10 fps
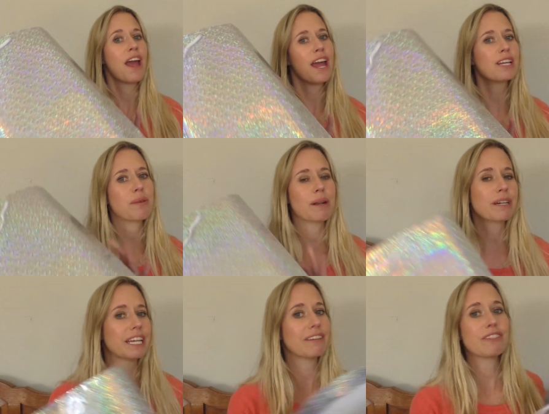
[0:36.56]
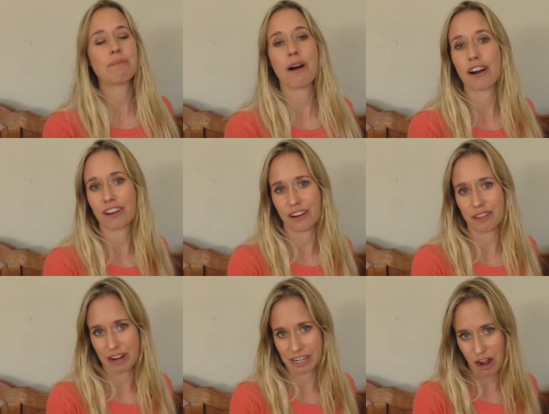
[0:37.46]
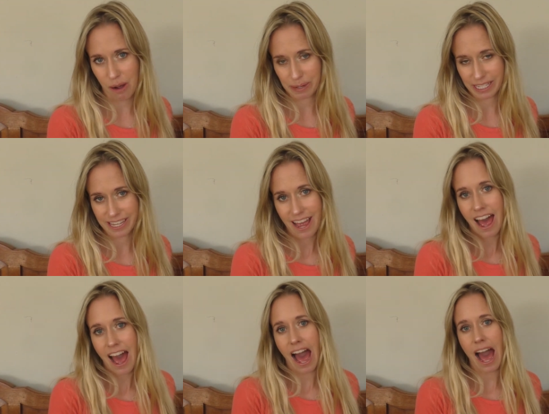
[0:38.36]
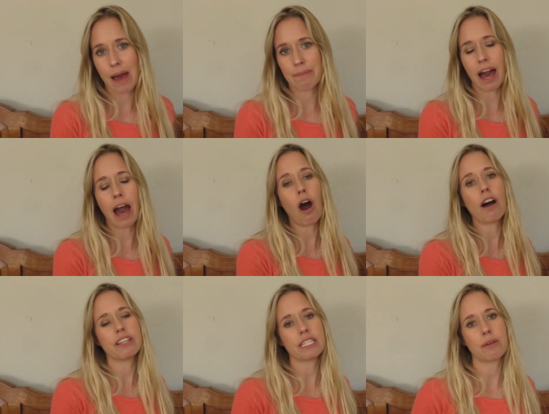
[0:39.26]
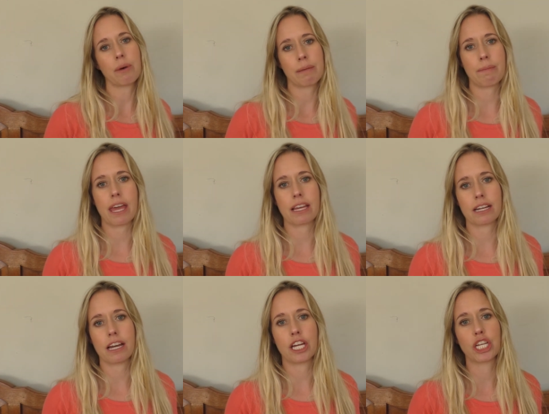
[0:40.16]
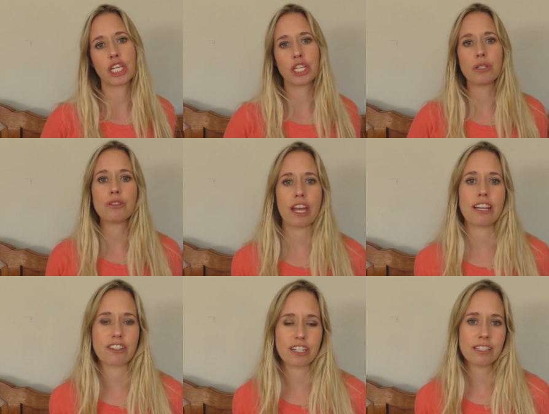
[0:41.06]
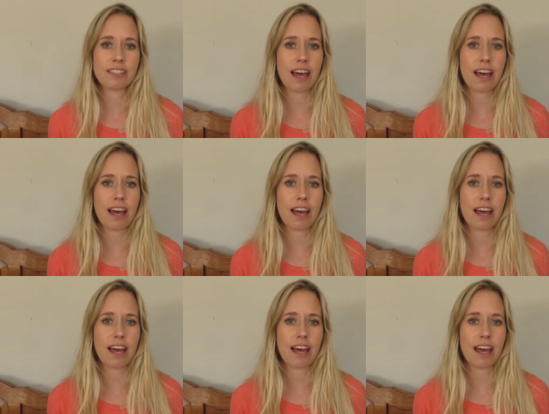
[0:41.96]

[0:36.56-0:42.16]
is what I'm gonna give to Mark on the red carpet. I obviously wanna make a huge entrance.